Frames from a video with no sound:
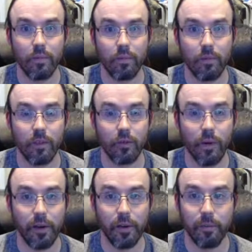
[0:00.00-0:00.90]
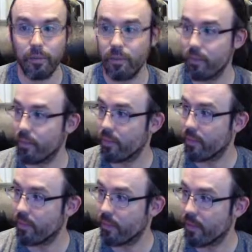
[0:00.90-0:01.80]
Just trying to
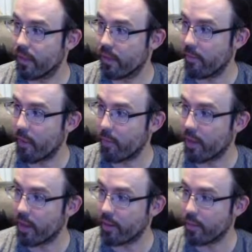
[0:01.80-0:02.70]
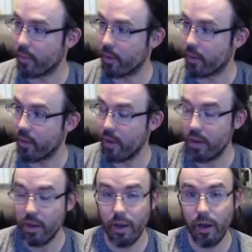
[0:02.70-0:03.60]
give people a heads up here.
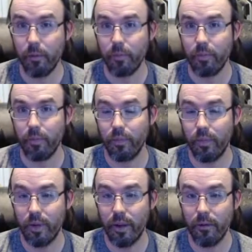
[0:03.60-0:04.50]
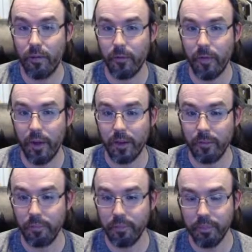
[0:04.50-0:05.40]
Oh, another fun fact.
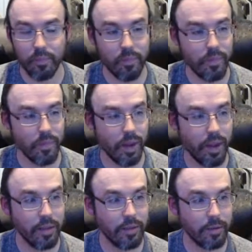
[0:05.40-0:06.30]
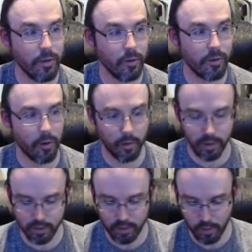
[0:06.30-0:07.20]
Asus also
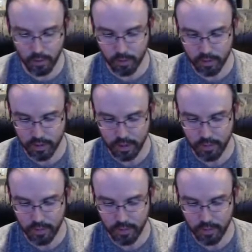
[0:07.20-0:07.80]
installs...